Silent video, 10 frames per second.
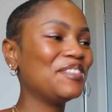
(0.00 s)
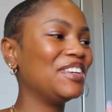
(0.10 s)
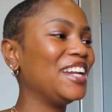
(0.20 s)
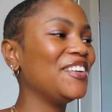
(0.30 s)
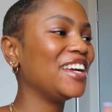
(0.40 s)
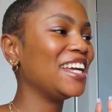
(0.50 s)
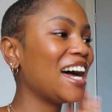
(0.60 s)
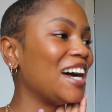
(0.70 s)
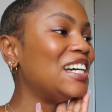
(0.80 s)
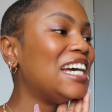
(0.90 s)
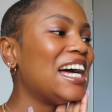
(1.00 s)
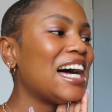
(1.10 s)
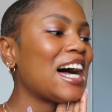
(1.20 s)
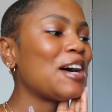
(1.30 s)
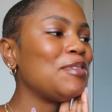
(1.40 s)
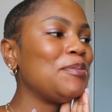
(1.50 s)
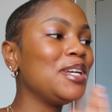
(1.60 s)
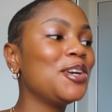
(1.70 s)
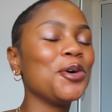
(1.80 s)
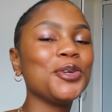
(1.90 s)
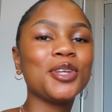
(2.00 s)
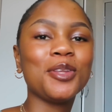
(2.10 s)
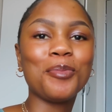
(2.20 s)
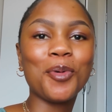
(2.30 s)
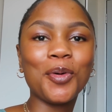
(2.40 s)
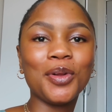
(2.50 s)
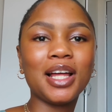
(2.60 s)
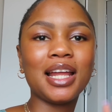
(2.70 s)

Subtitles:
But anyway, yeah, let me go to the mall,